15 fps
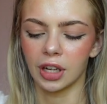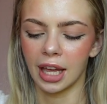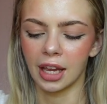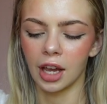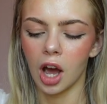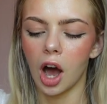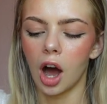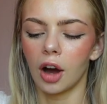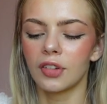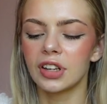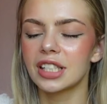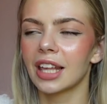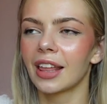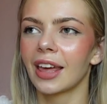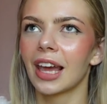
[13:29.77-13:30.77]
Like
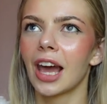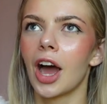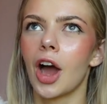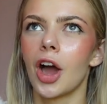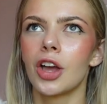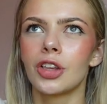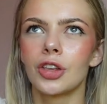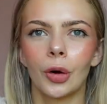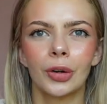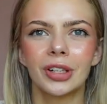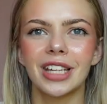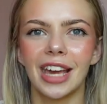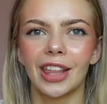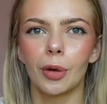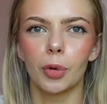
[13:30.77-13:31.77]
obviously like young
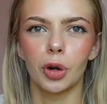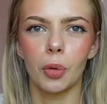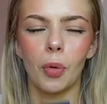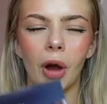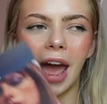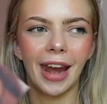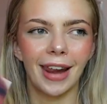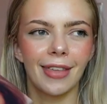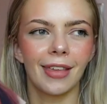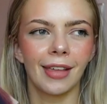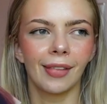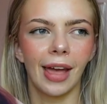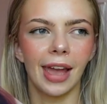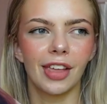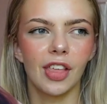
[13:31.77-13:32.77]
Taylor wouldn't wear
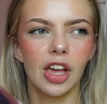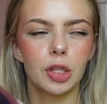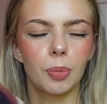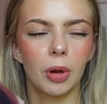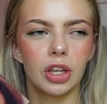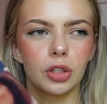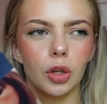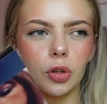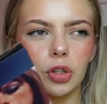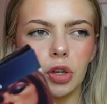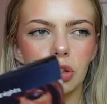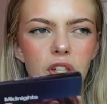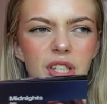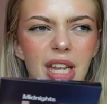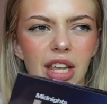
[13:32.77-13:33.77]
anything like this, but it's also
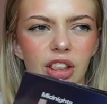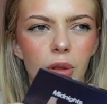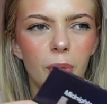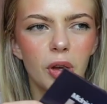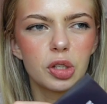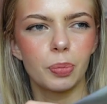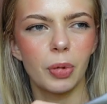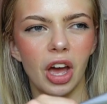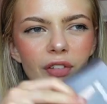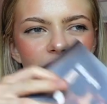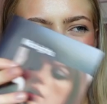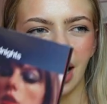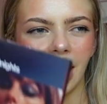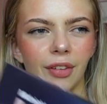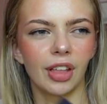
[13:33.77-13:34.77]
just like the most
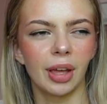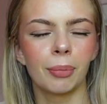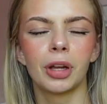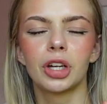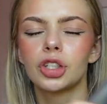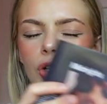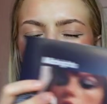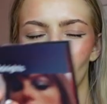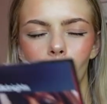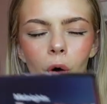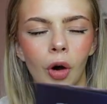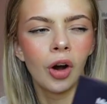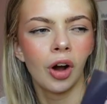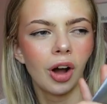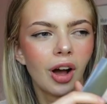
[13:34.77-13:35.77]
perfect kind of like
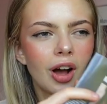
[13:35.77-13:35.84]
mature